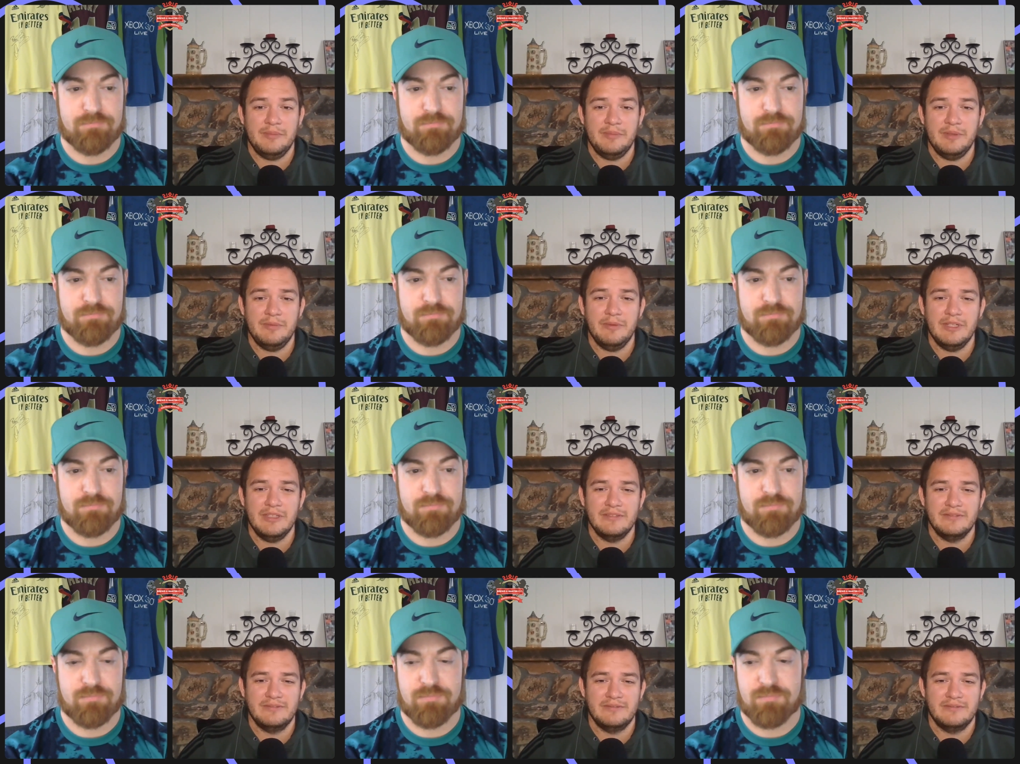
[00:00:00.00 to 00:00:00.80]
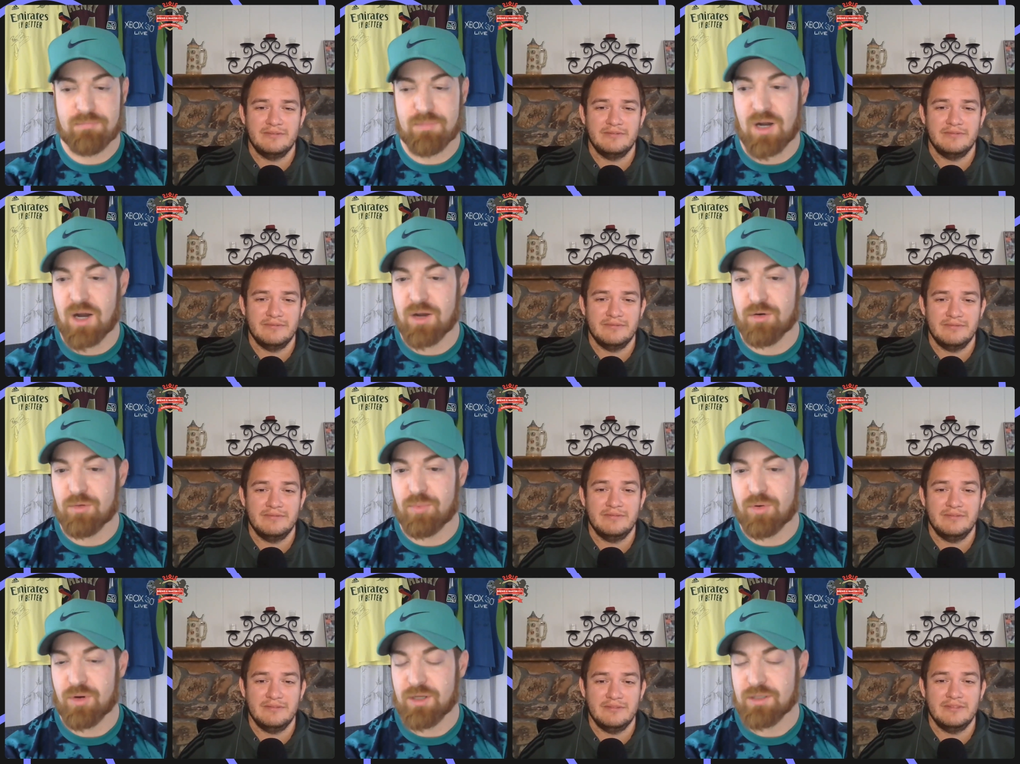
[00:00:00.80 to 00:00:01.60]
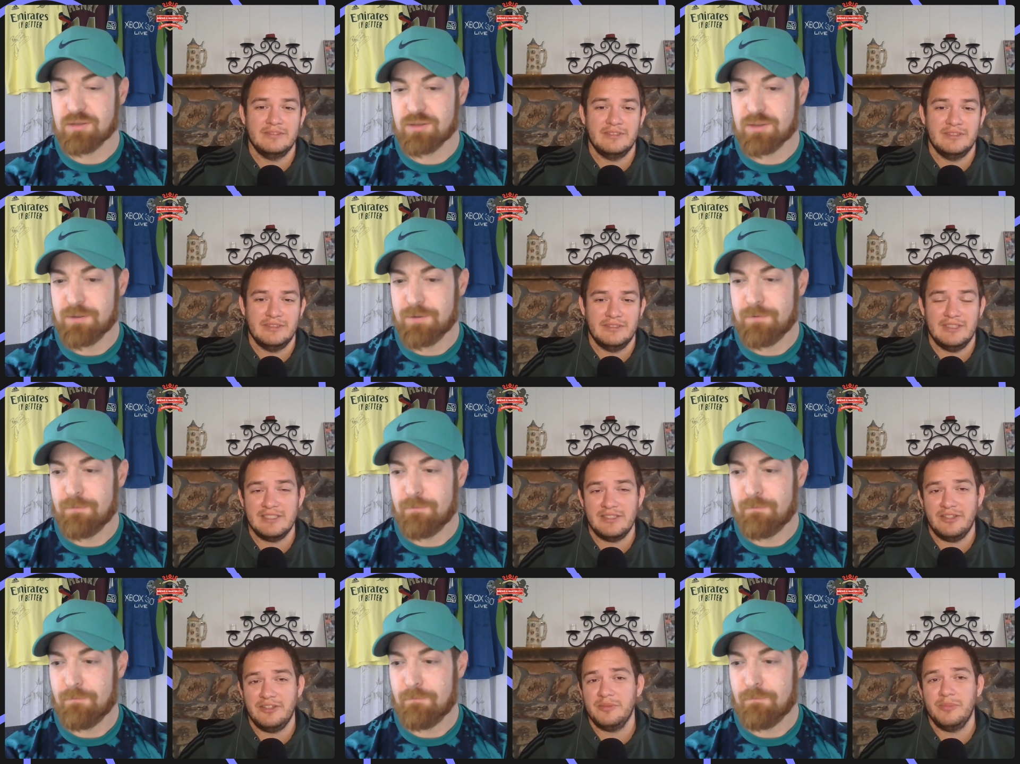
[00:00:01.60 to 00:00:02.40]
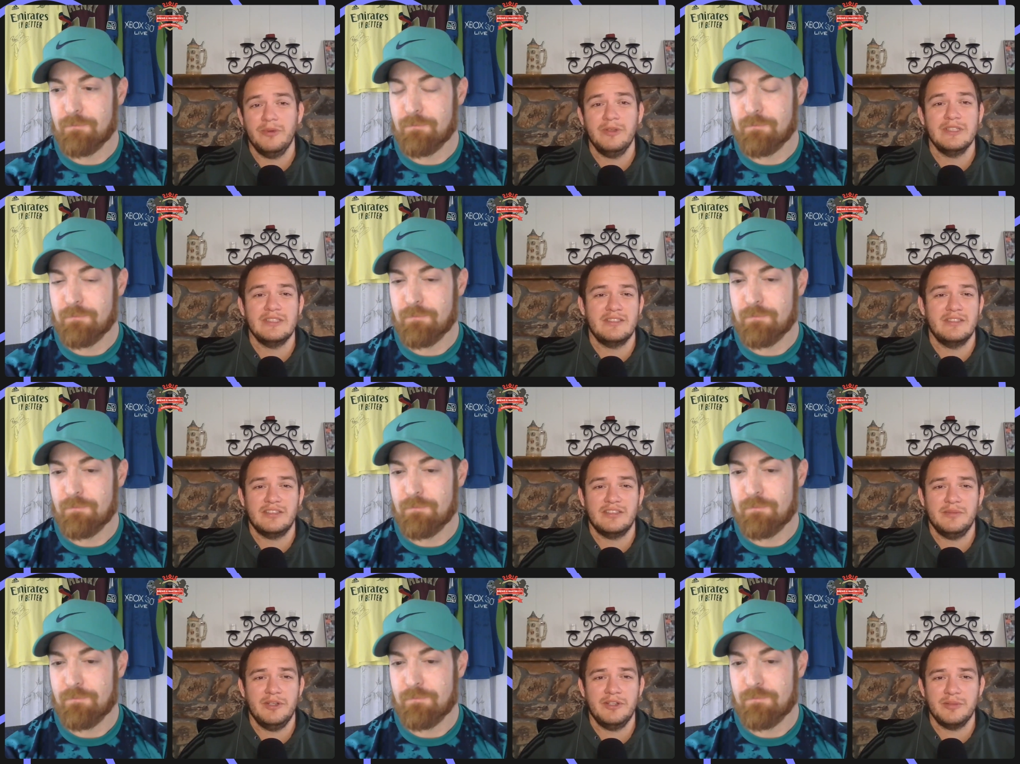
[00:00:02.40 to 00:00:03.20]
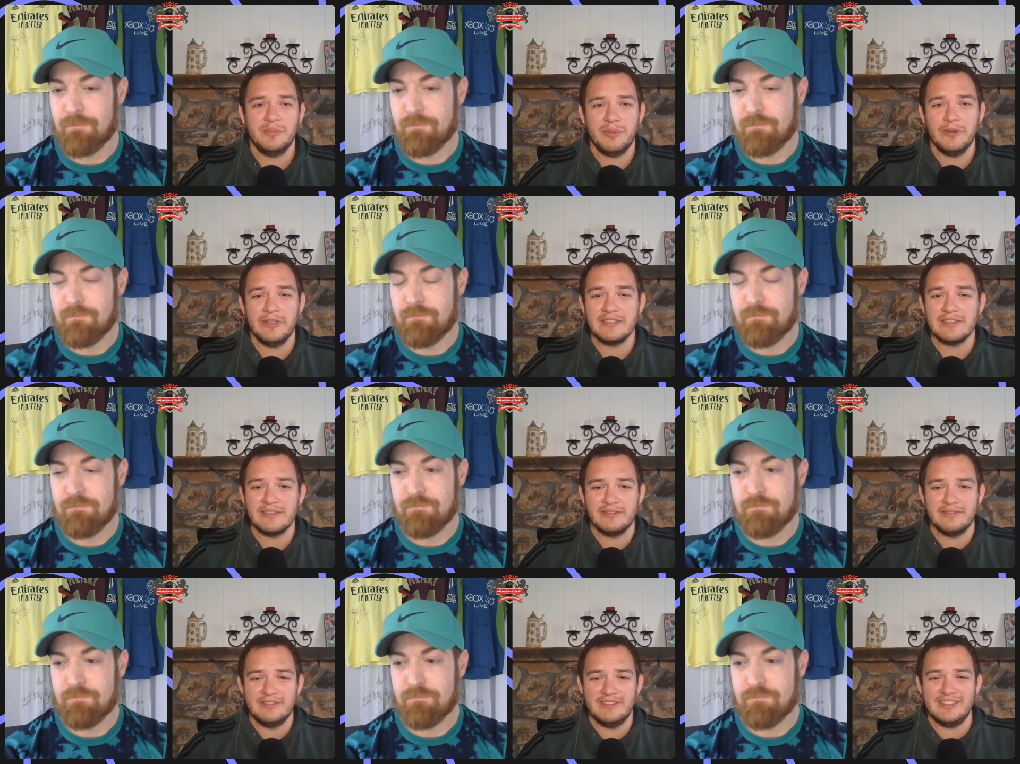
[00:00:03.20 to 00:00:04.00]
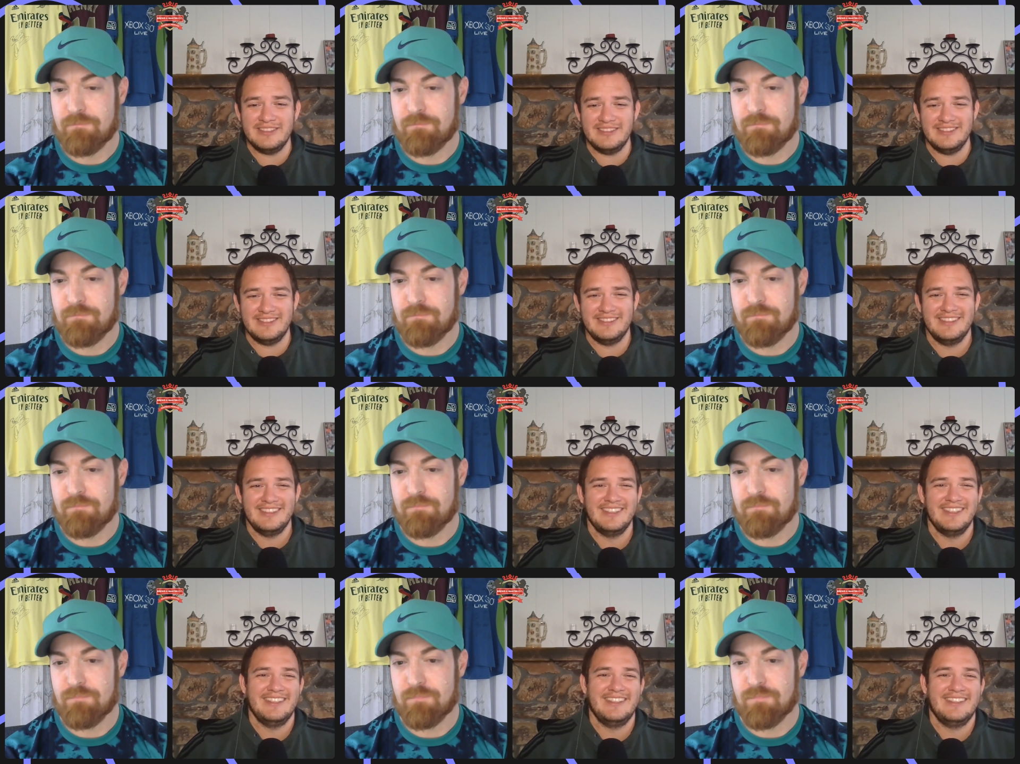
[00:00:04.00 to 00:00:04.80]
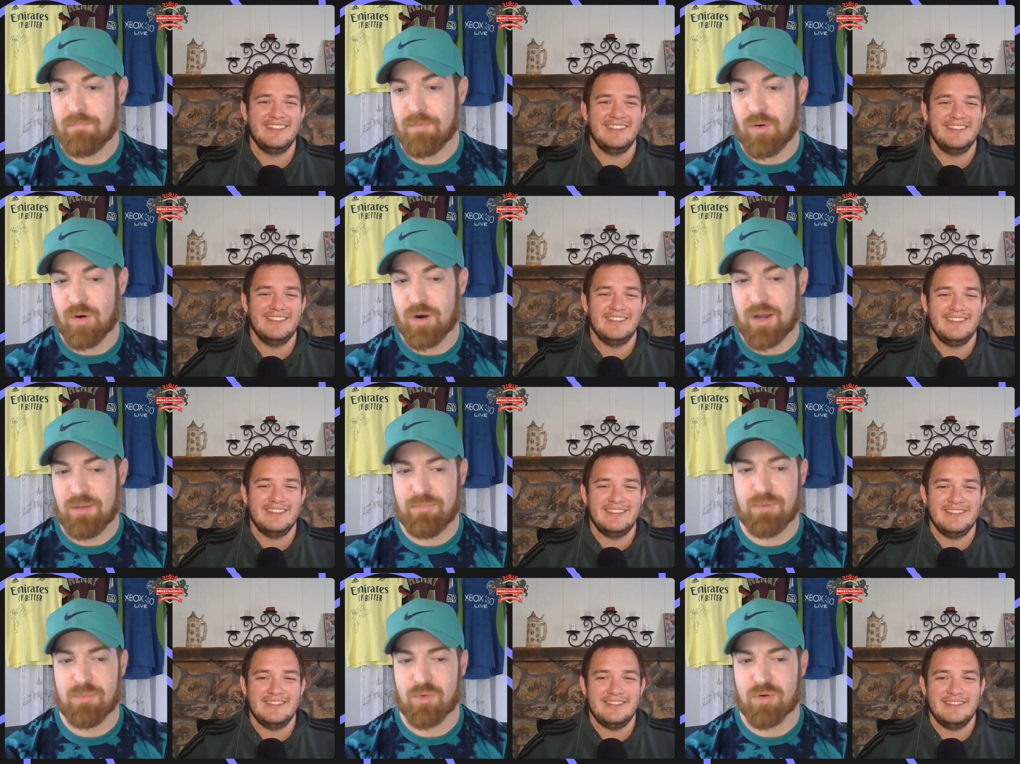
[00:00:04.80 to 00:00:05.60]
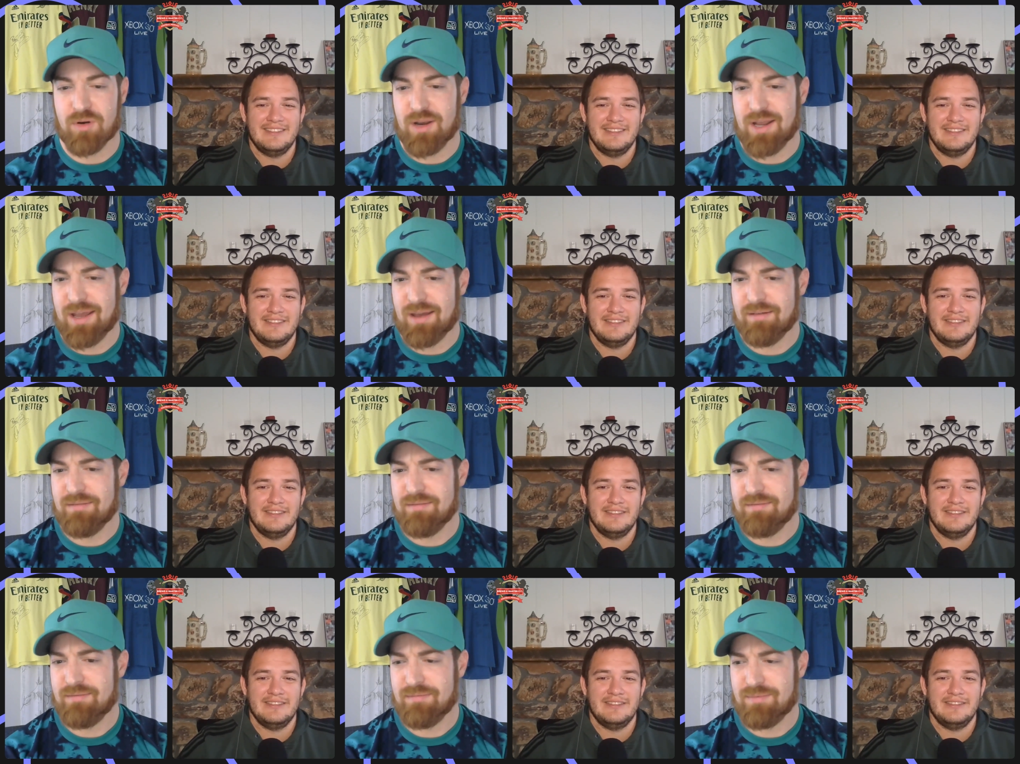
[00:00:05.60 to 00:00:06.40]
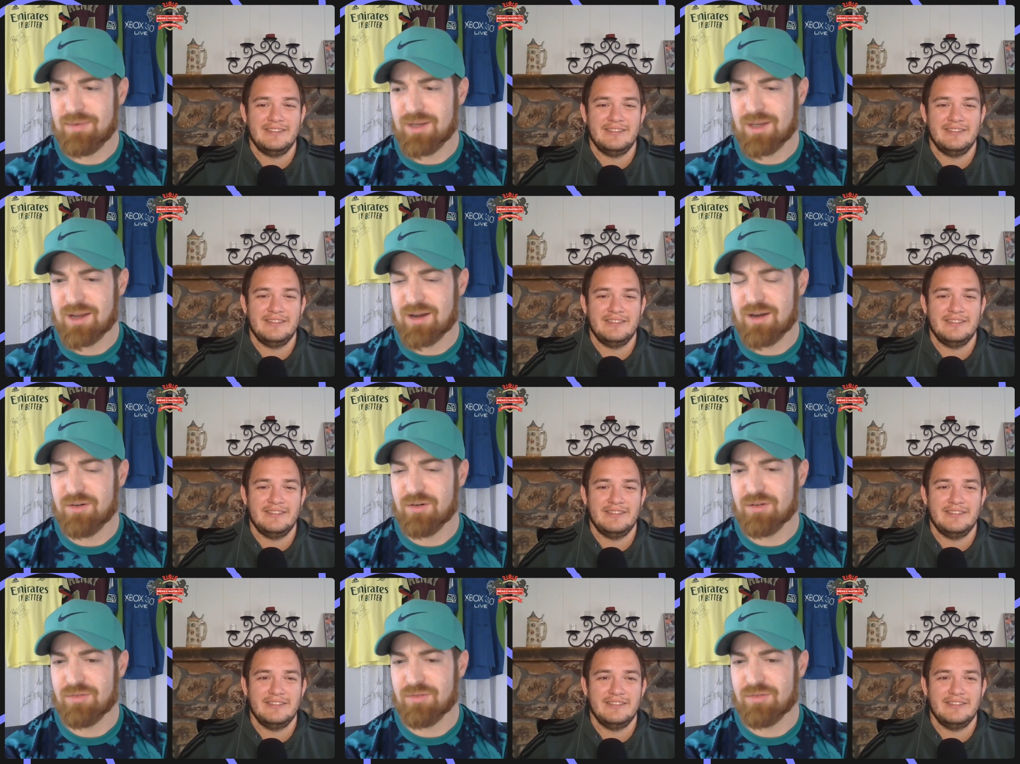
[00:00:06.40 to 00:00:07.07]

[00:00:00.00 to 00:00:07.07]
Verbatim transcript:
Speaker 1: and that'd be what?
Speaker 2: 100 points.
Speaker 1: That's 100 points. Deduct them 100 points.
Speaker 2: Or I'd be more than that. It'd be like